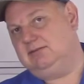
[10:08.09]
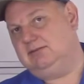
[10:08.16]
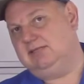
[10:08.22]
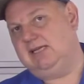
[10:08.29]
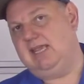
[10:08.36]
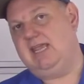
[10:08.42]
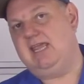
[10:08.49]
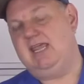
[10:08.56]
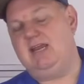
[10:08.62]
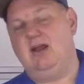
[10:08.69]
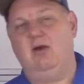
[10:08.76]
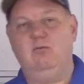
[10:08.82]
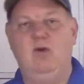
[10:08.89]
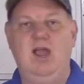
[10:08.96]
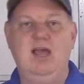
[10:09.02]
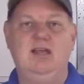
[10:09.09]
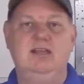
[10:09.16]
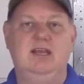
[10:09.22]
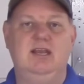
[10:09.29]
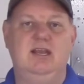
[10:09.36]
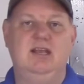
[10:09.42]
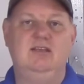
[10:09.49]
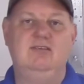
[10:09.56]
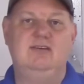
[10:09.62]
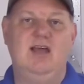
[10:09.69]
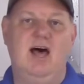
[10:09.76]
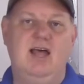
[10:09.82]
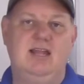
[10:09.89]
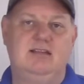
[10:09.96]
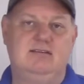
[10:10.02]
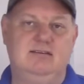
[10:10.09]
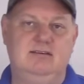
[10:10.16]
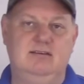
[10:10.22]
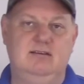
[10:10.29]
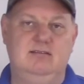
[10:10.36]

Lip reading: the heat around it is not